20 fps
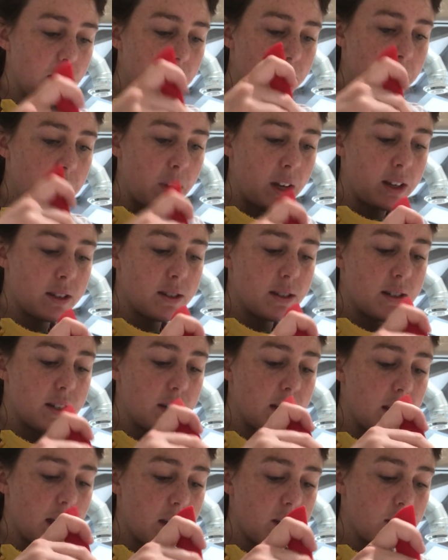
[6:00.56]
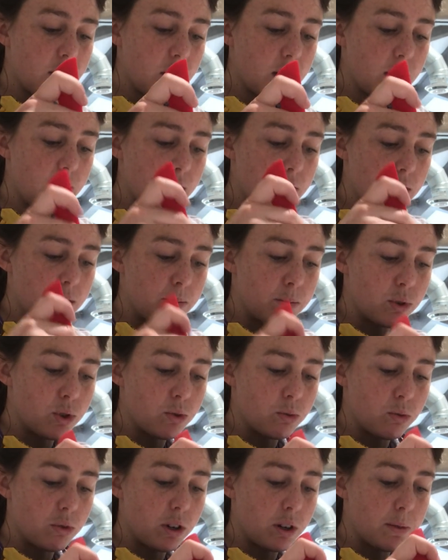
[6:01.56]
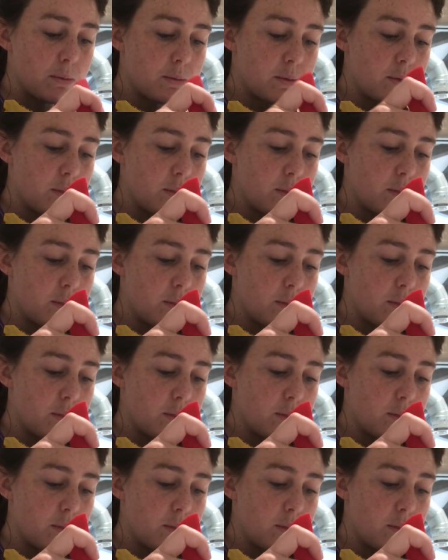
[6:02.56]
mix together and absorb